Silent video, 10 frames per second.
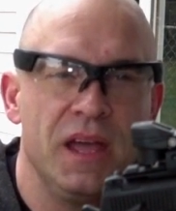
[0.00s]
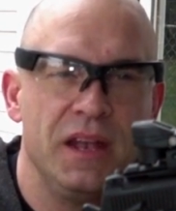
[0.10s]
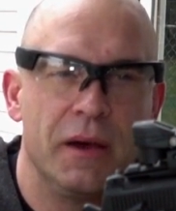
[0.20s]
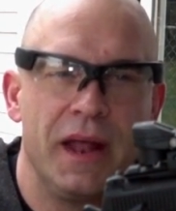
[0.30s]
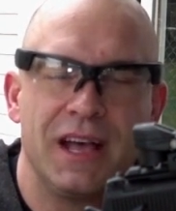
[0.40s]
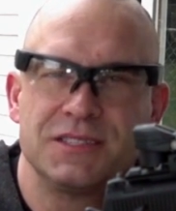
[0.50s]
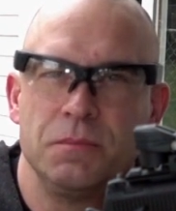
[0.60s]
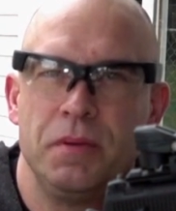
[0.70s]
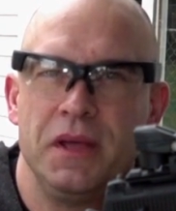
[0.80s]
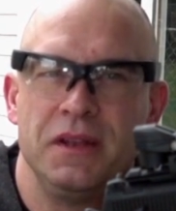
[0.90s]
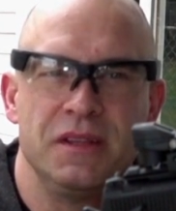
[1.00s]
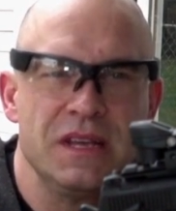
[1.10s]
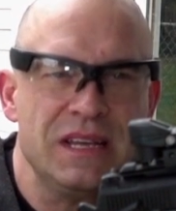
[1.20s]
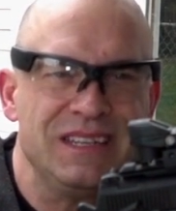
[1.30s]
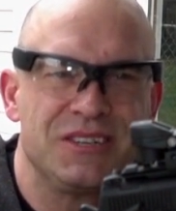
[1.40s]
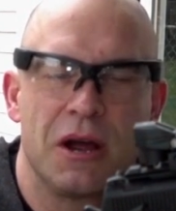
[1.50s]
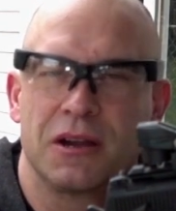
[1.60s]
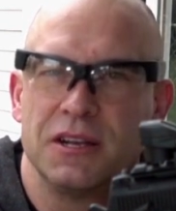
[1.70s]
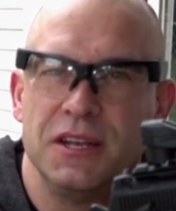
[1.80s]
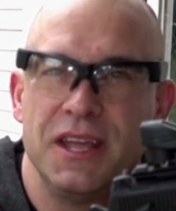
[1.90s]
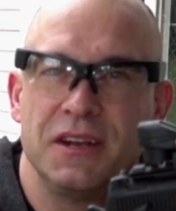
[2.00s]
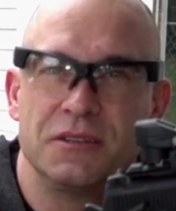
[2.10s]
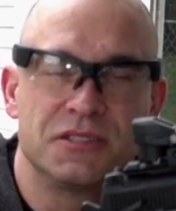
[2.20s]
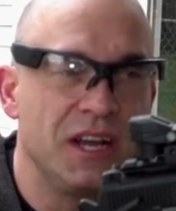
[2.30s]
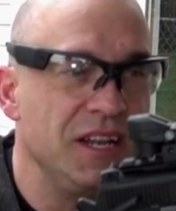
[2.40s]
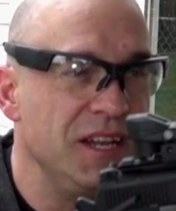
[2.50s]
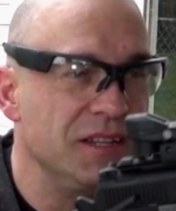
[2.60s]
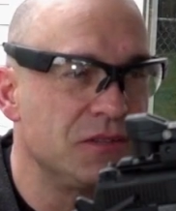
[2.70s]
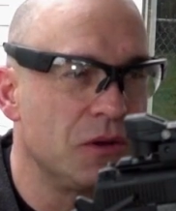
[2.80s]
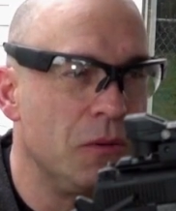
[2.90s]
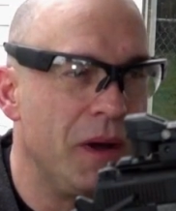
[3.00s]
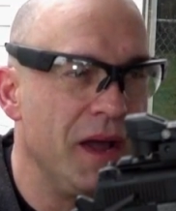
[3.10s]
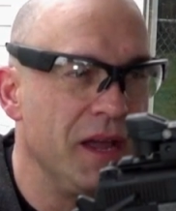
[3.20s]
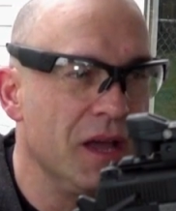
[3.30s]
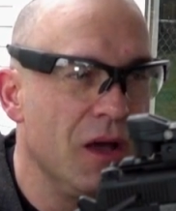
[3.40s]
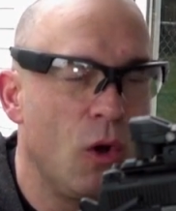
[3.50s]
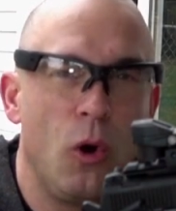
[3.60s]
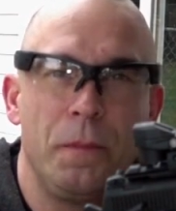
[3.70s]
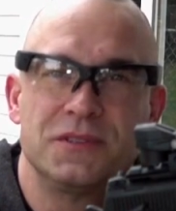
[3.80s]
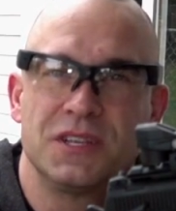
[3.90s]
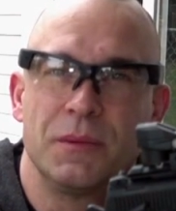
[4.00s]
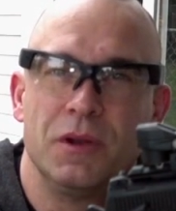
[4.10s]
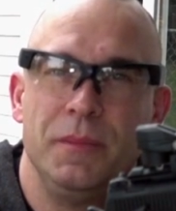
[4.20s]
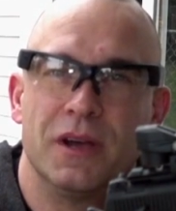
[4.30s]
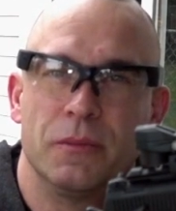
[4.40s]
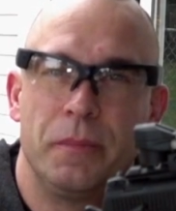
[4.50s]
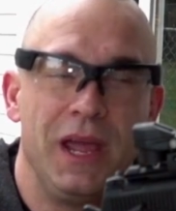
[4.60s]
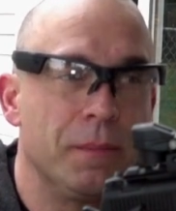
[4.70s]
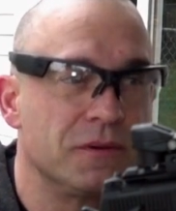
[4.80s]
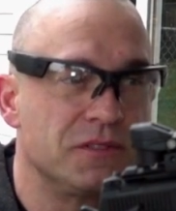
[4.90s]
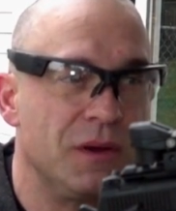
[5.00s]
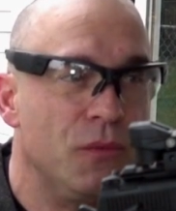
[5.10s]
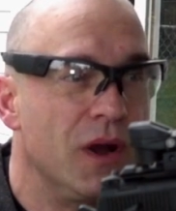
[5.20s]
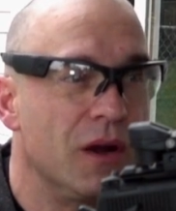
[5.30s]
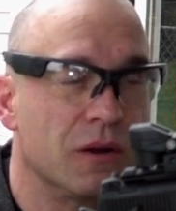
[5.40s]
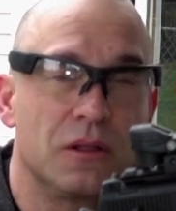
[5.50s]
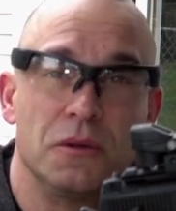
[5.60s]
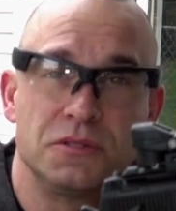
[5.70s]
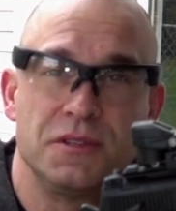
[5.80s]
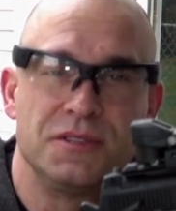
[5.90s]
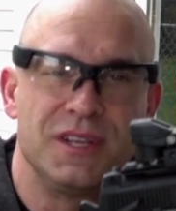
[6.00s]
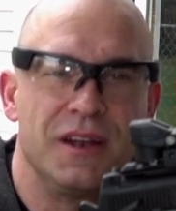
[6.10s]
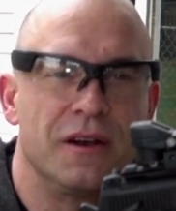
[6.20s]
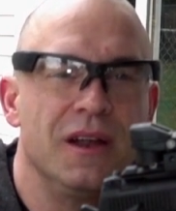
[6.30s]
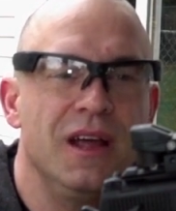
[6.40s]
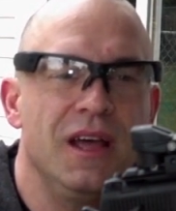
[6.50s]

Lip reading: Now, it hasn't been targeted in or sighted in, so my hope is that I'm going to be on paper somewhere or close to the center,